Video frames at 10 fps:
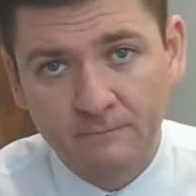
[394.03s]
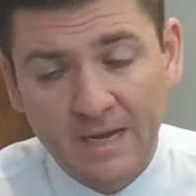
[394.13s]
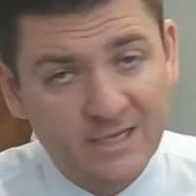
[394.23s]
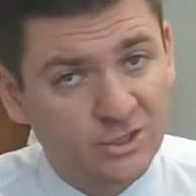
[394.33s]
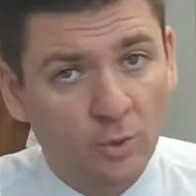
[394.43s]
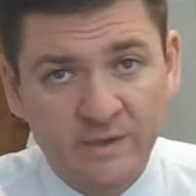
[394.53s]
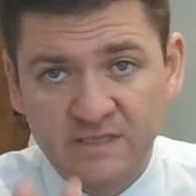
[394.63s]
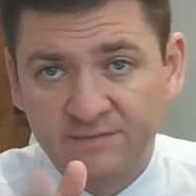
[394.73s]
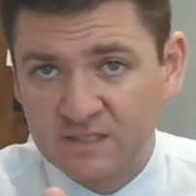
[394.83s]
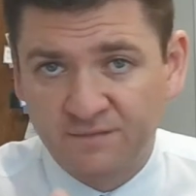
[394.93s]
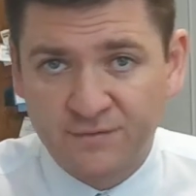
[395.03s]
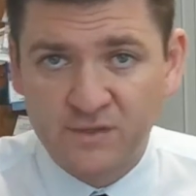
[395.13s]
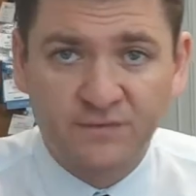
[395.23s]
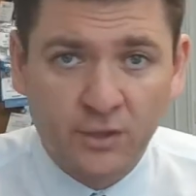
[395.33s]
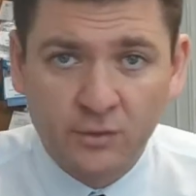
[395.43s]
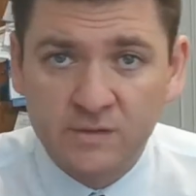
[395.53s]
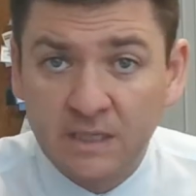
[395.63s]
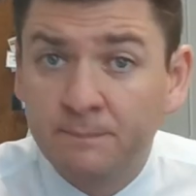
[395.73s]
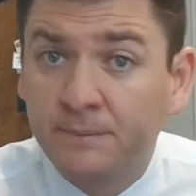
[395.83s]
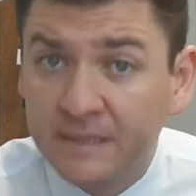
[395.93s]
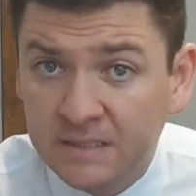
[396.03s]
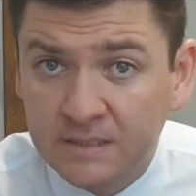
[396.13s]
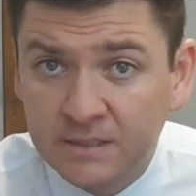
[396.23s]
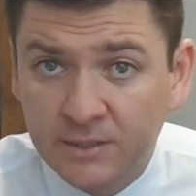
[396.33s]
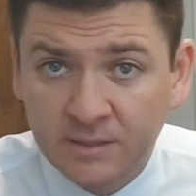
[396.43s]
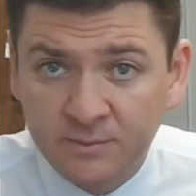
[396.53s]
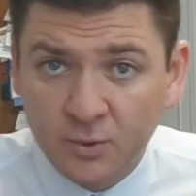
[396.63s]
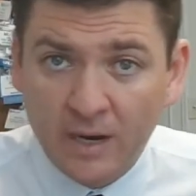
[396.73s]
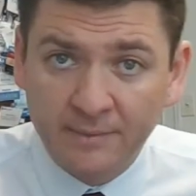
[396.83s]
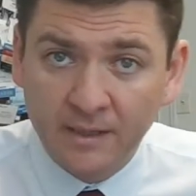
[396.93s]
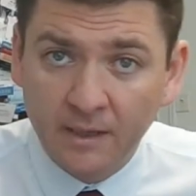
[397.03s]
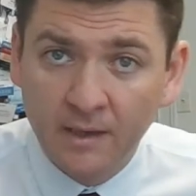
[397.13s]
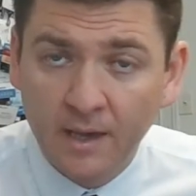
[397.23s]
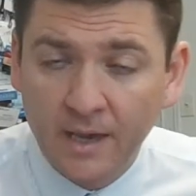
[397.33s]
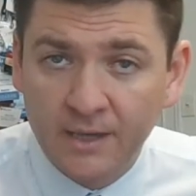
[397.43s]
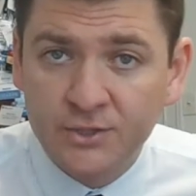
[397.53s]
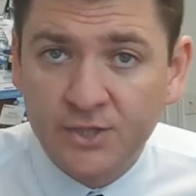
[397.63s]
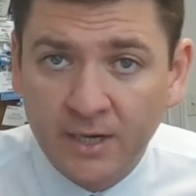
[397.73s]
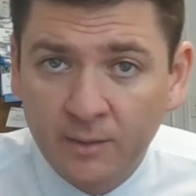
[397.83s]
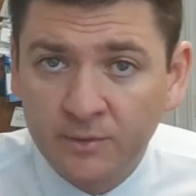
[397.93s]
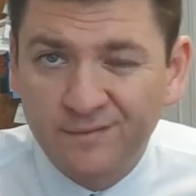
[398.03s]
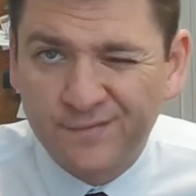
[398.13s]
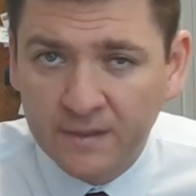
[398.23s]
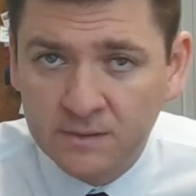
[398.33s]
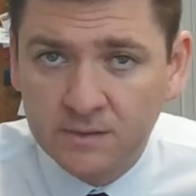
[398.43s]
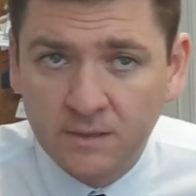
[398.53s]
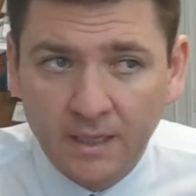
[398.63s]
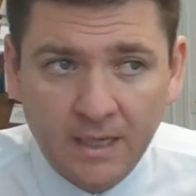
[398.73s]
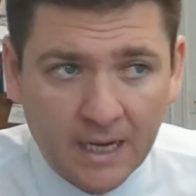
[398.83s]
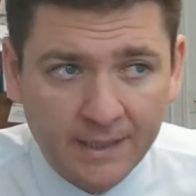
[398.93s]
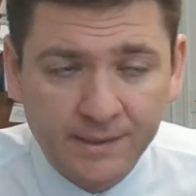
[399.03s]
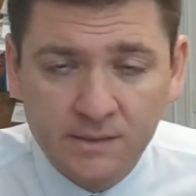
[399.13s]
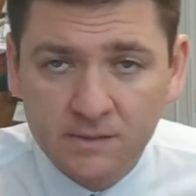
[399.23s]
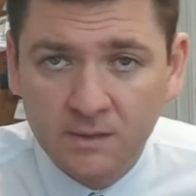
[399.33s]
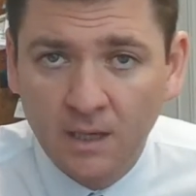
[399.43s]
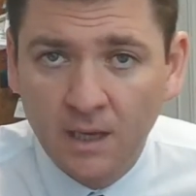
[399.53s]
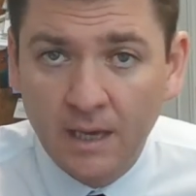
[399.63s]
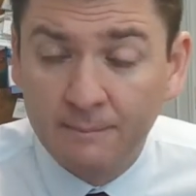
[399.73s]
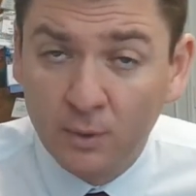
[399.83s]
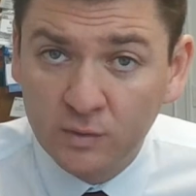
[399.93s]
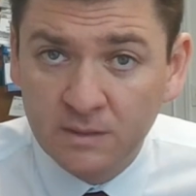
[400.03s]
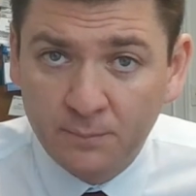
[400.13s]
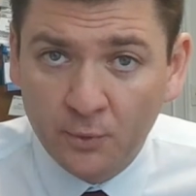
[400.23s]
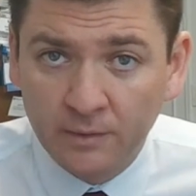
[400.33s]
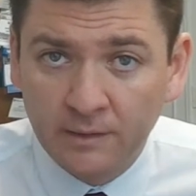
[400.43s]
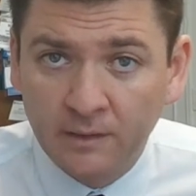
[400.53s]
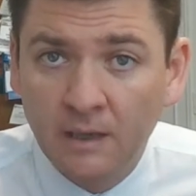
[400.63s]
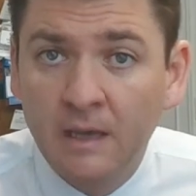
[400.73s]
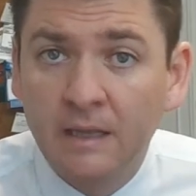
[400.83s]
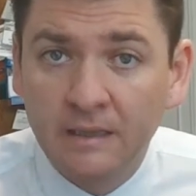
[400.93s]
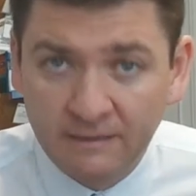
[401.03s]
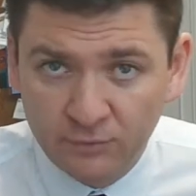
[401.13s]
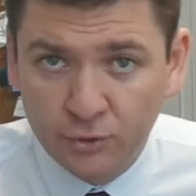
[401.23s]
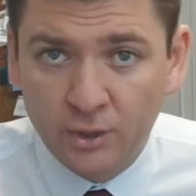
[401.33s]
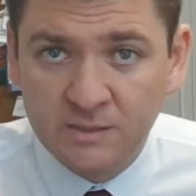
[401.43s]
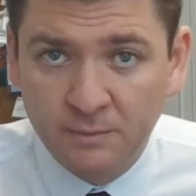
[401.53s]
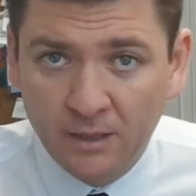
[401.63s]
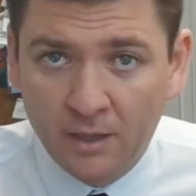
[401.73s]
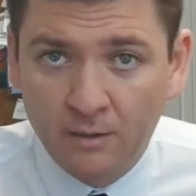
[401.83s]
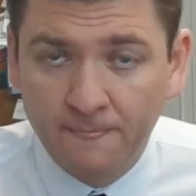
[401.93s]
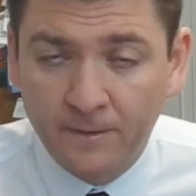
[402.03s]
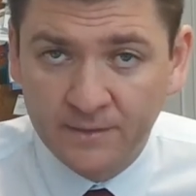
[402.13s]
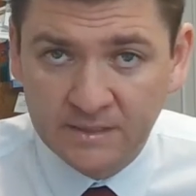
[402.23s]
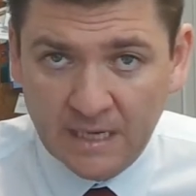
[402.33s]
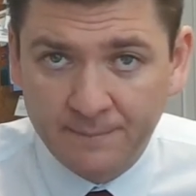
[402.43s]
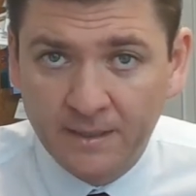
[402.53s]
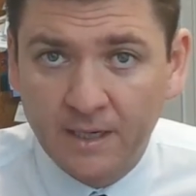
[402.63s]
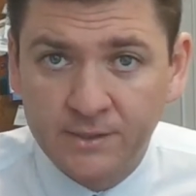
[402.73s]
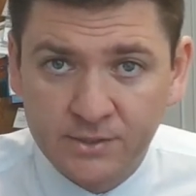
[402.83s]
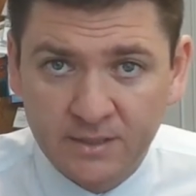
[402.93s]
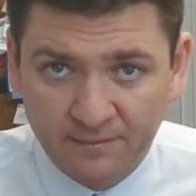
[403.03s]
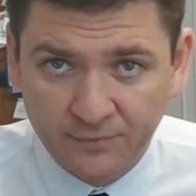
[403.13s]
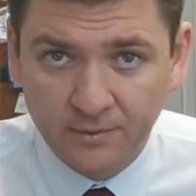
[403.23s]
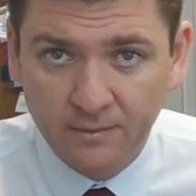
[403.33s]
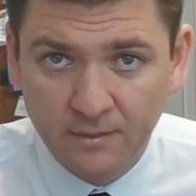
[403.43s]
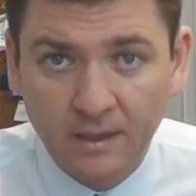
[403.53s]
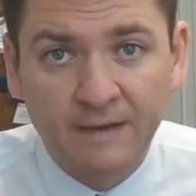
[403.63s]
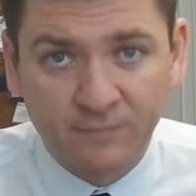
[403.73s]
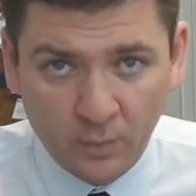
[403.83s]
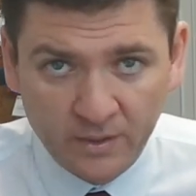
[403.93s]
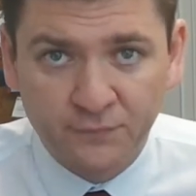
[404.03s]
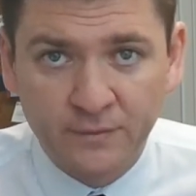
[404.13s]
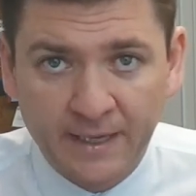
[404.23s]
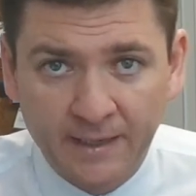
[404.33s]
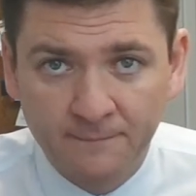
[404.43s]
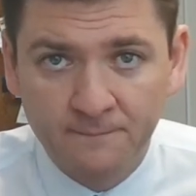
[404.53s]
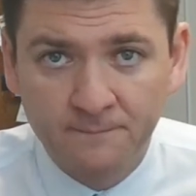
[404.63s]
As always, if this is the first video you see, please consider subscribing and sharing it with your friends and colleagues. And most importantly, leave your thoughts below on the topic I just covered. Have a wonderful day.